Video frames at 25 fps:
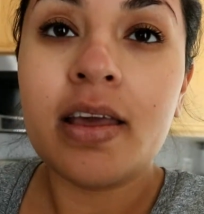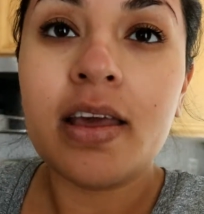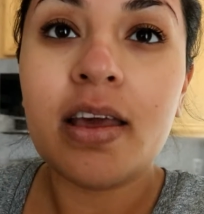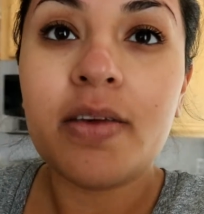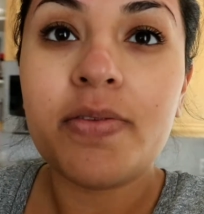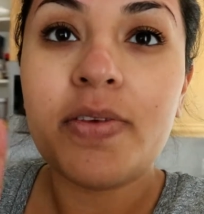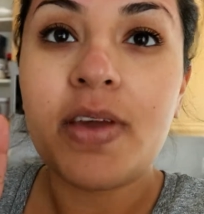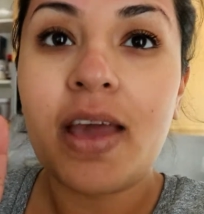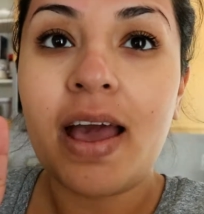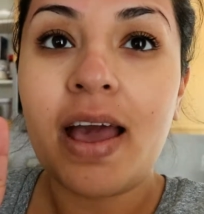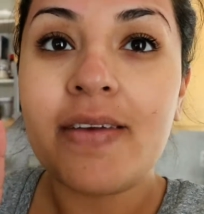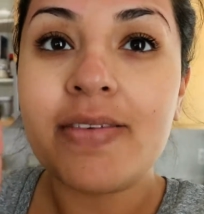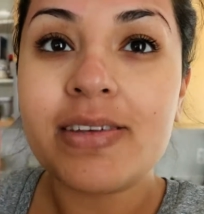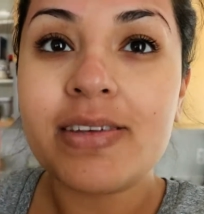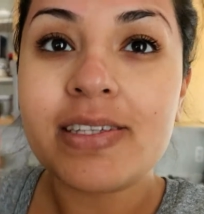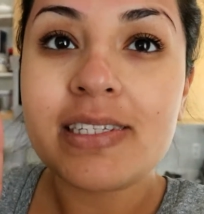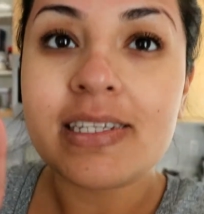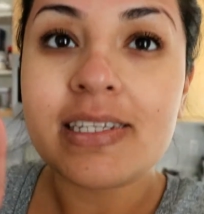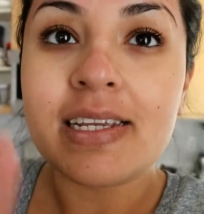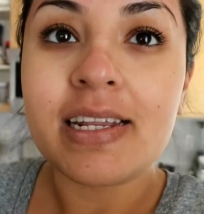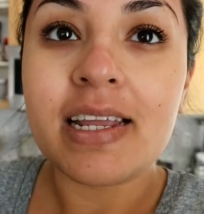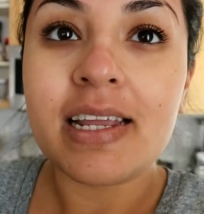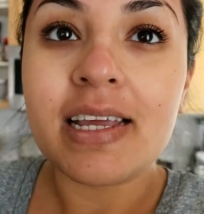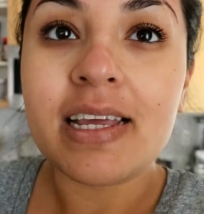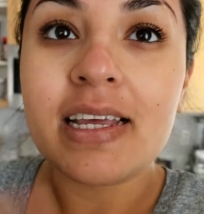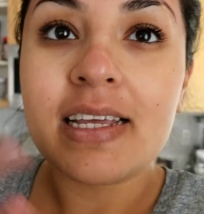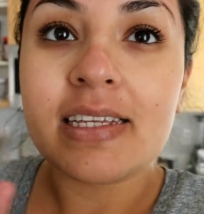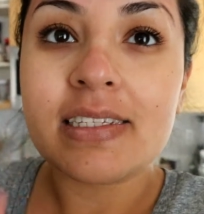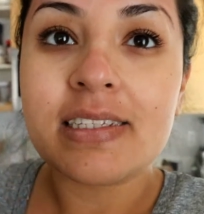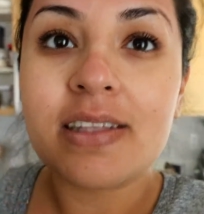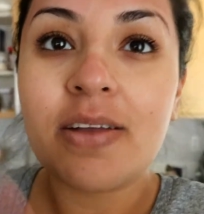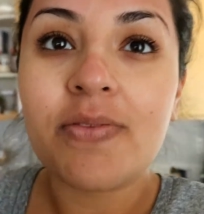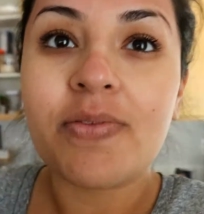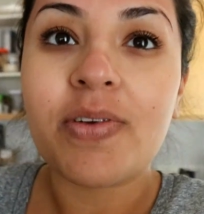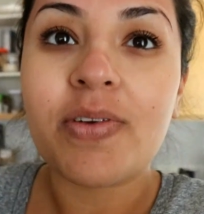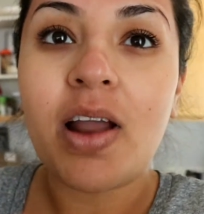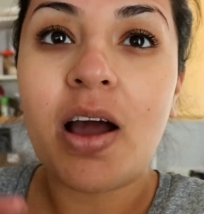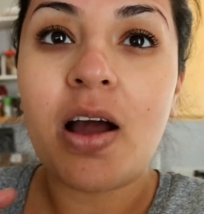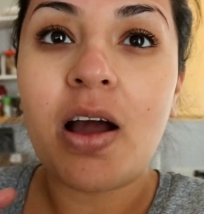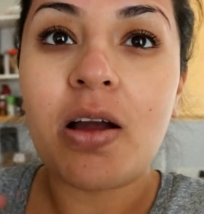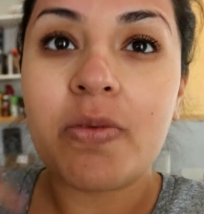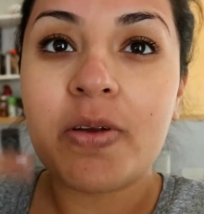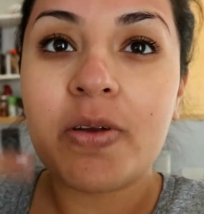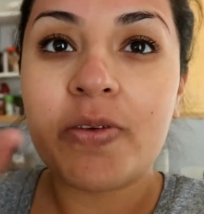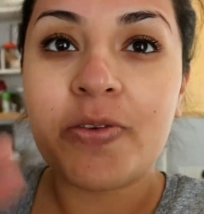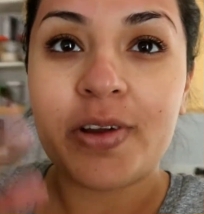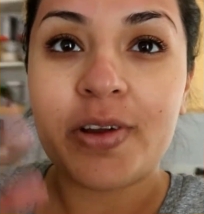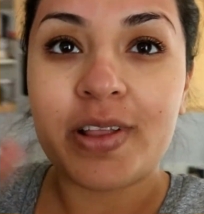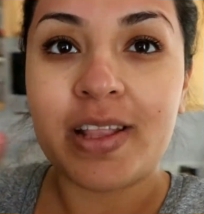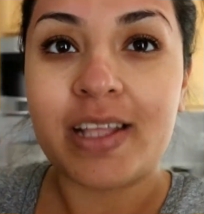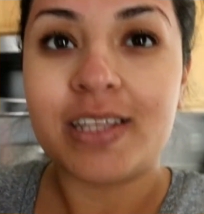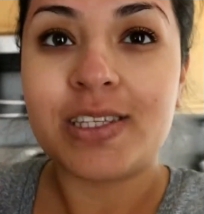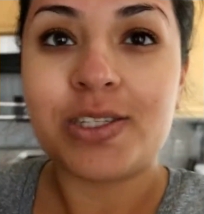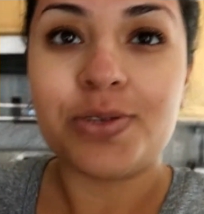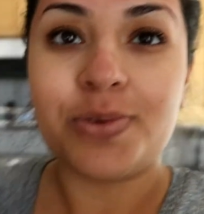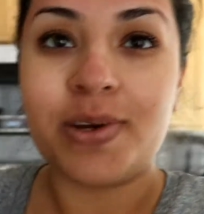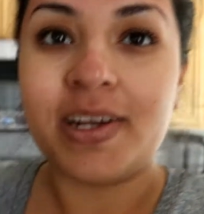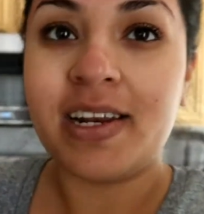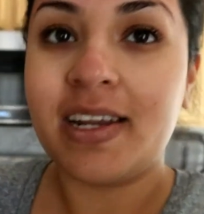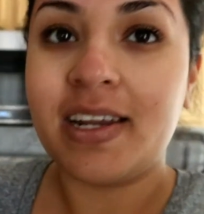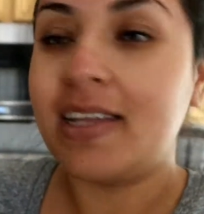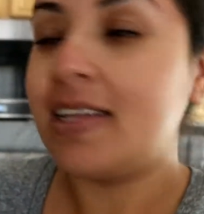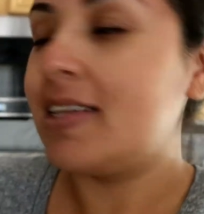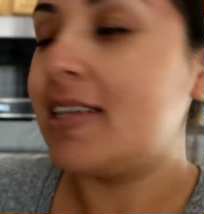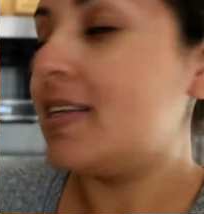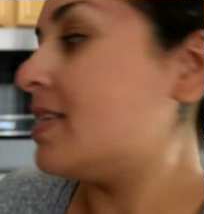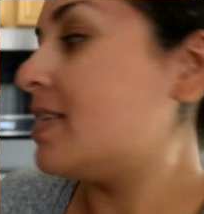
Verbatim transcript: If you haven't seen it, it's the vlog before this one.